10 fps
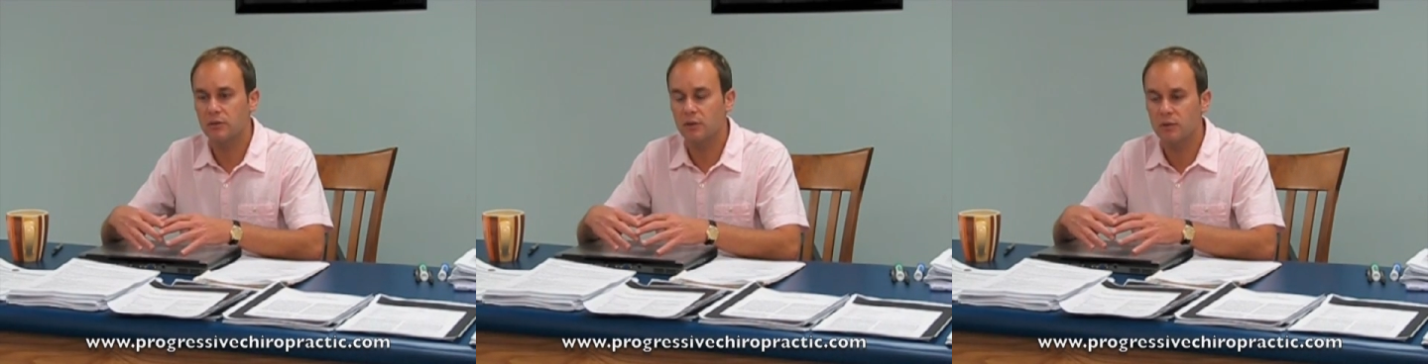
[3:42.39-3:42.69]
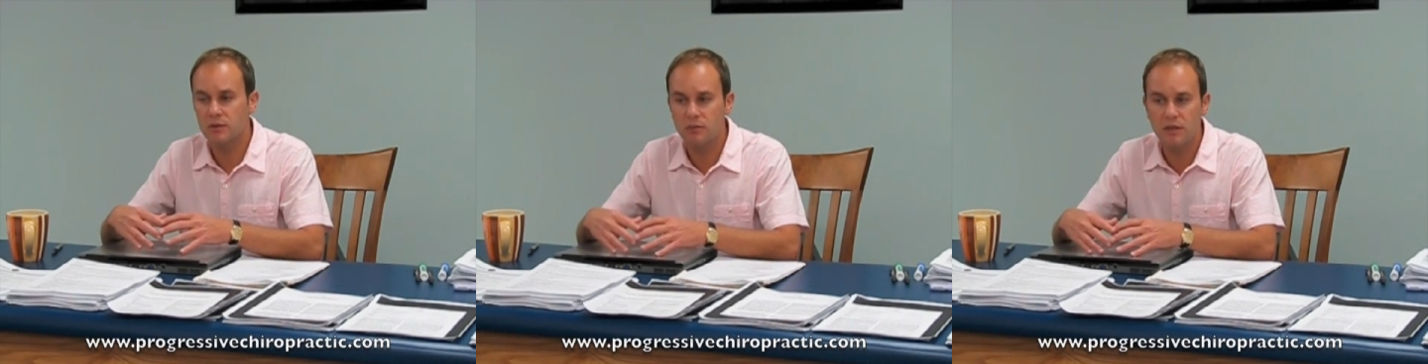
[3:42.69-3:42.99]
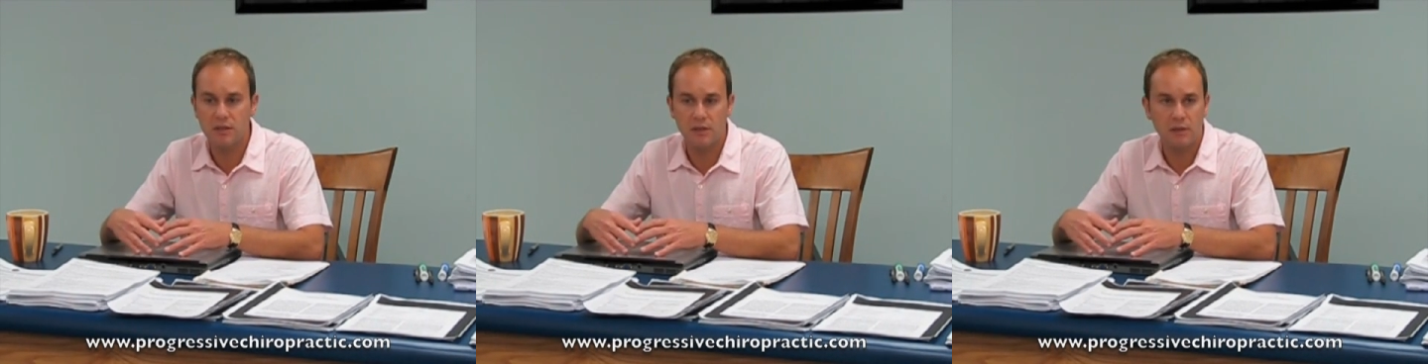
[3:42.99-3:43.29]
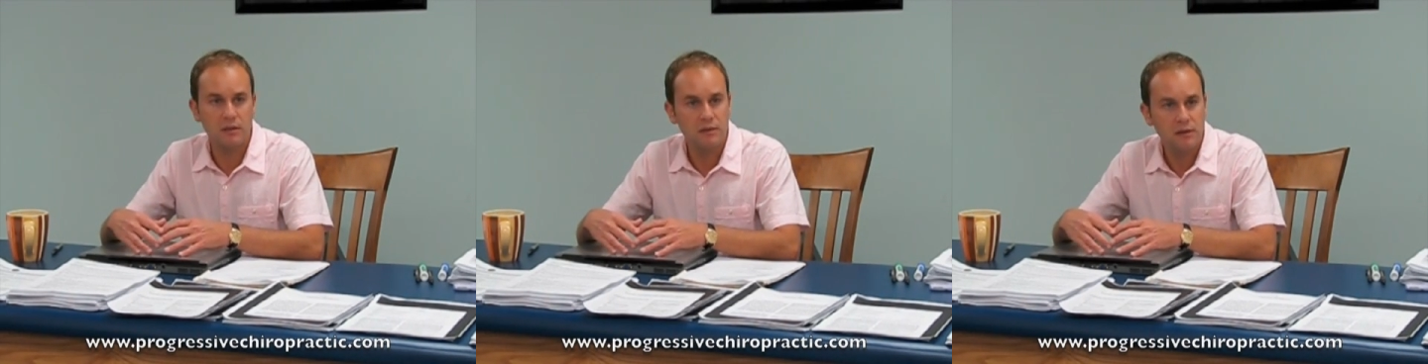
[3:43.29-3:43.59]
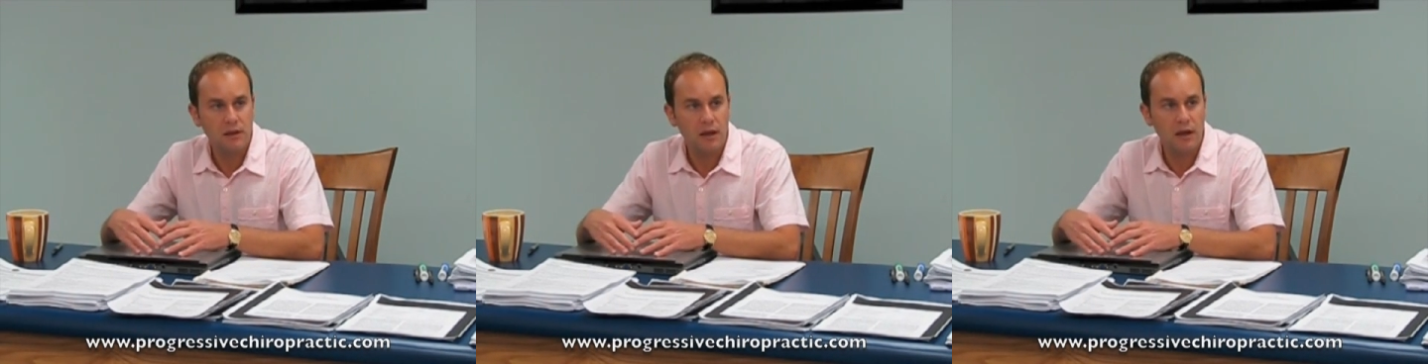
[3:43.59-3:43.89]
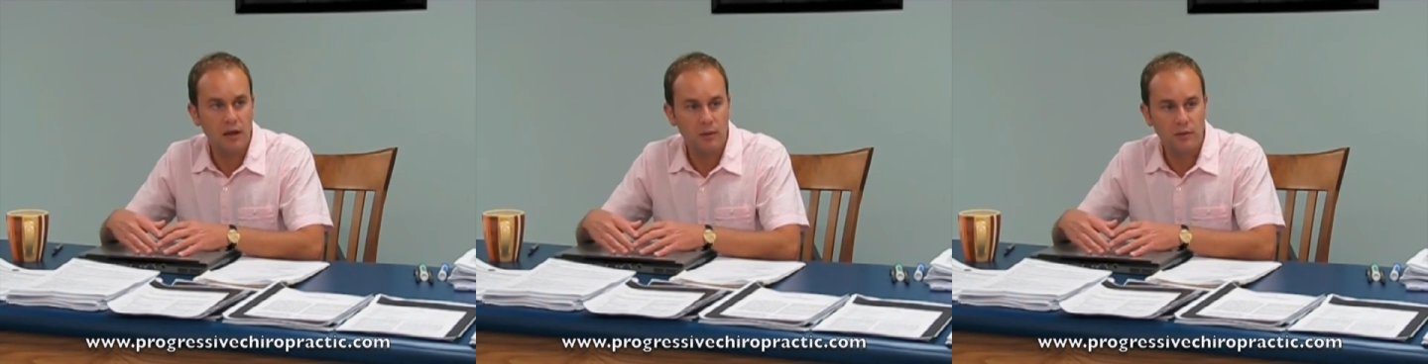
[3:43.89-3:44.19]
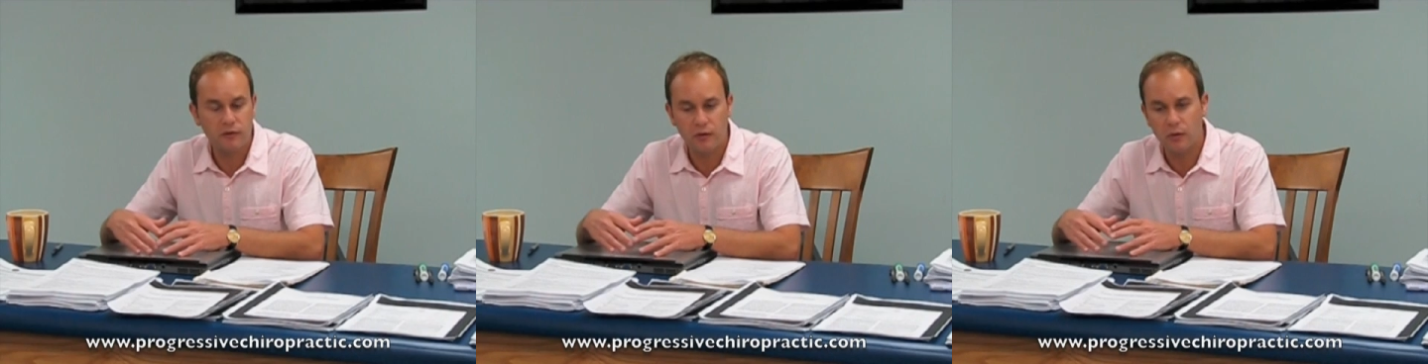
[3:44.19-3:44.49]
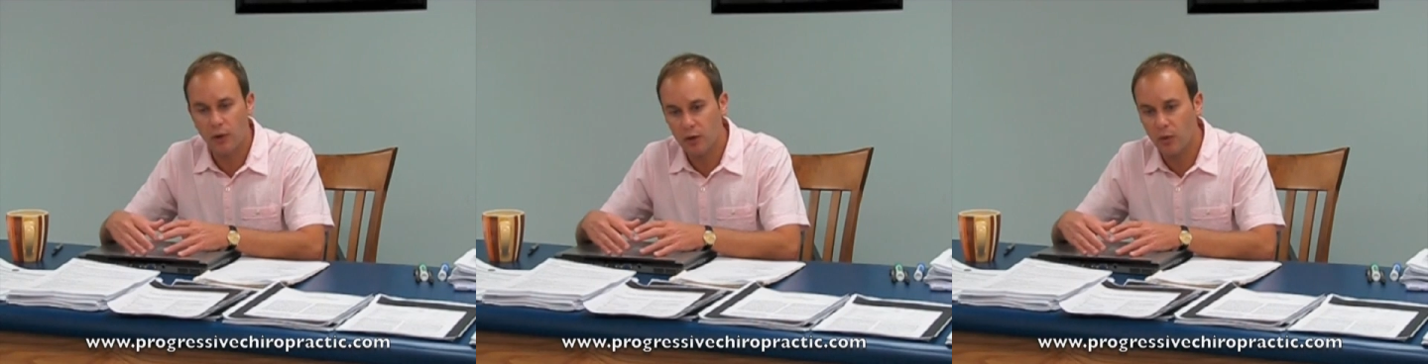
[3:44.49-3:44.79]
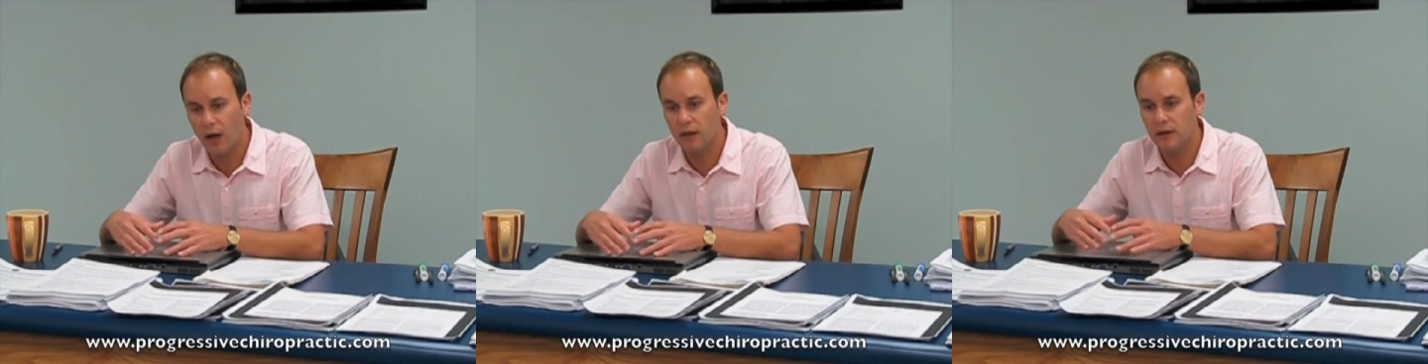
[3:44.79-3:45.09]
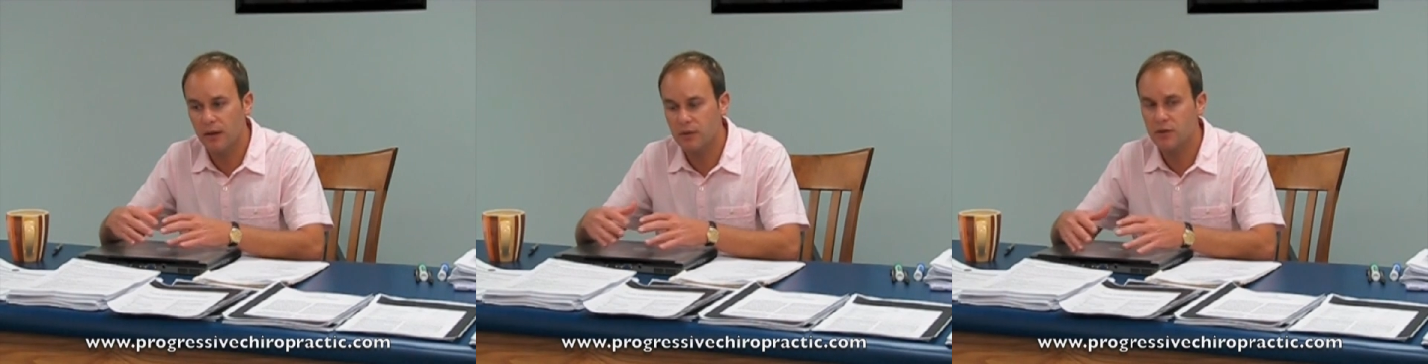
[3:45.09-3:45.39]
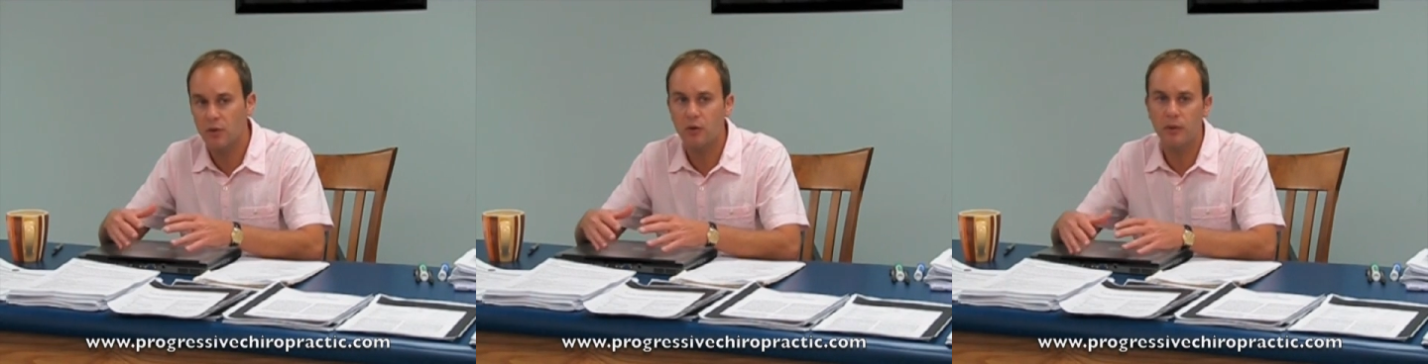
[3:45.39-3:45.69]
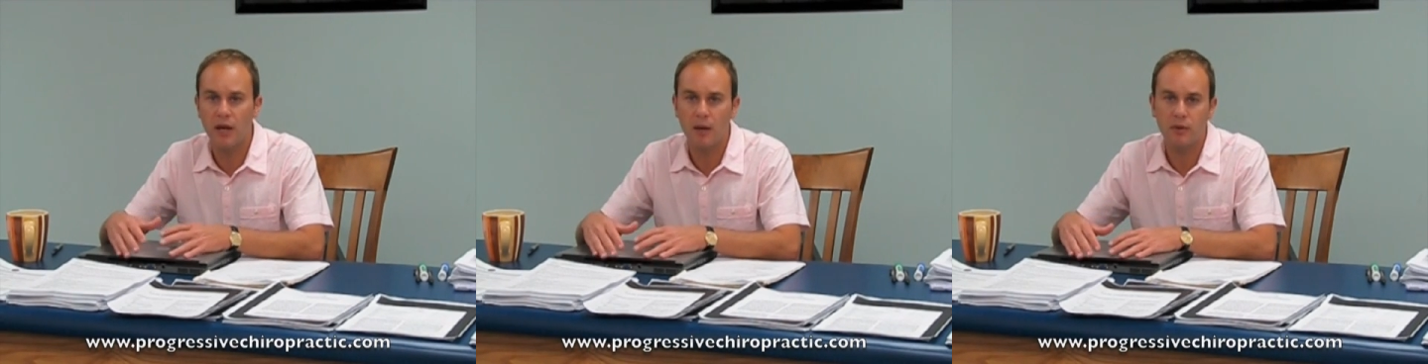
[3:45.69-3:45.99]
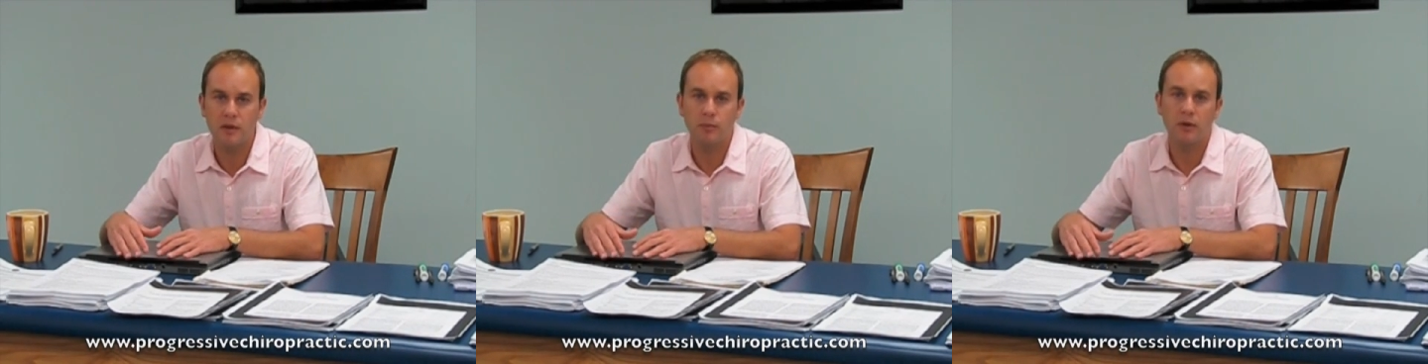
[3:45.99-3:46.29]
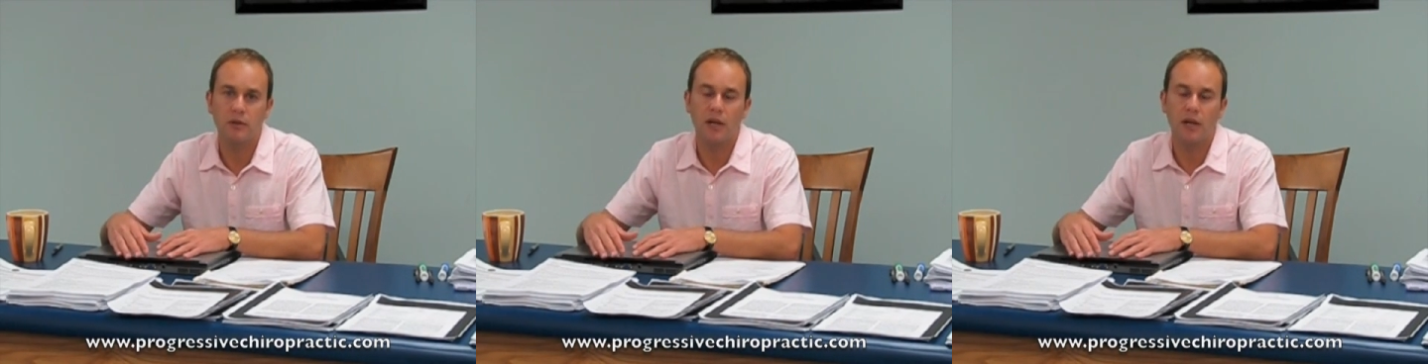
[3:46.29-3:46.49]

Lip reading: that was missing for quite a while, and that was the homeopathy part.